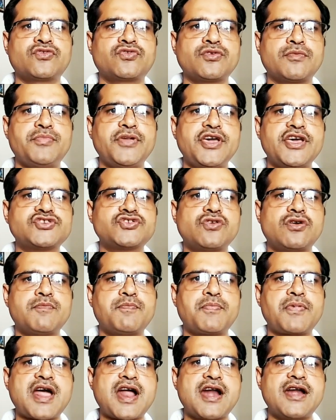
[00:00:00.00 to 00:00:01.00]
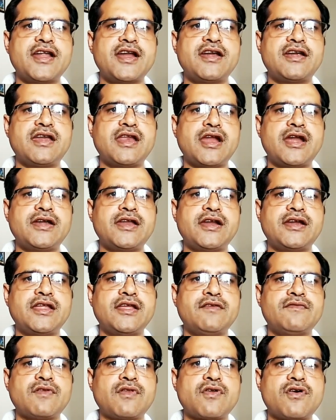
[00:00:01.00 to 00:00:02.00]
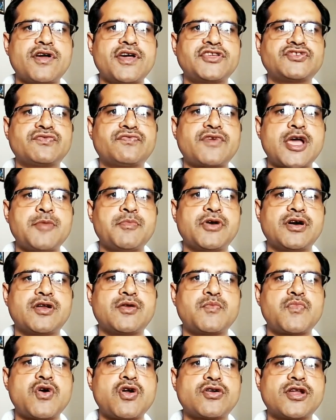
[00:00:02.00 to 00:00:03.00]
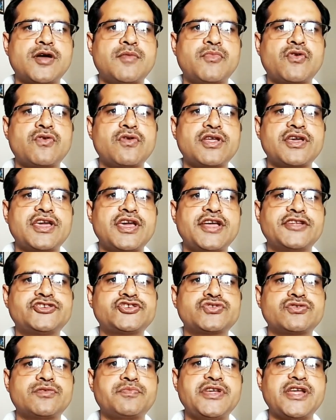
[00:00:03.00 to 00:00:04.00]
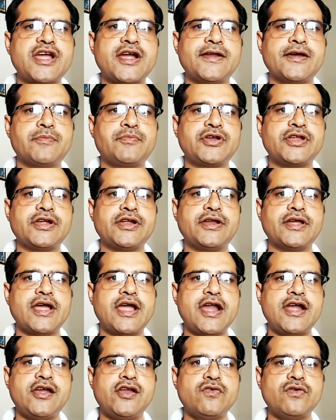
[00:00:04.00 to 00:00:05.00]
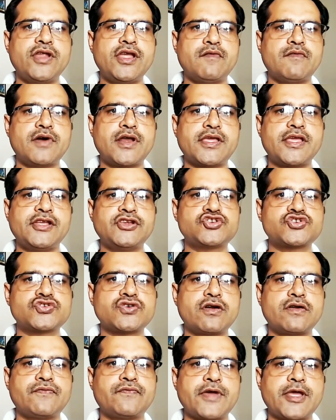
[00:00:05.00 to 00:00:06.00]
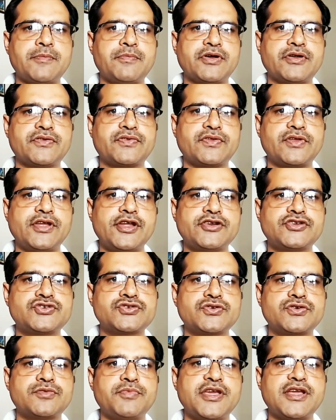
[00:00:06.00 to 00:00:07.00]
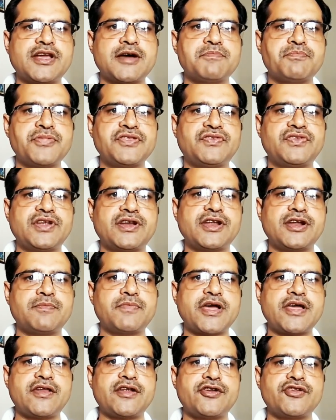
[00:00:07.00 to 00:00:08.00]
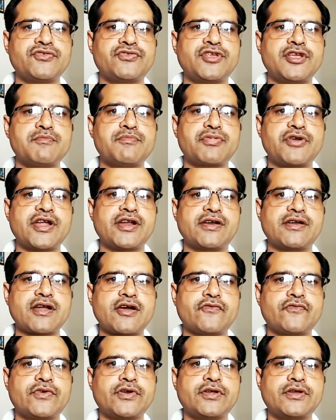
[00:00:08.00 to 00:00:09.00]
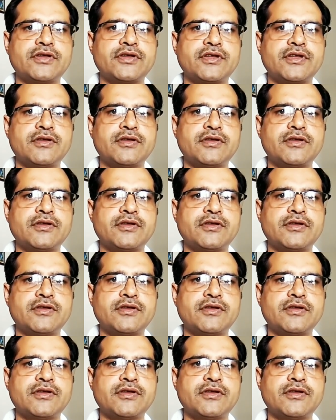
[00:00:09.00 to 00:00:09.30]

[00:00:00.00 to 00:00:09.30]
So based on planned and tentative longest fiber, bottom roll gauge should be adapted. And during working short fibers, it should be compensated by reducing break draft.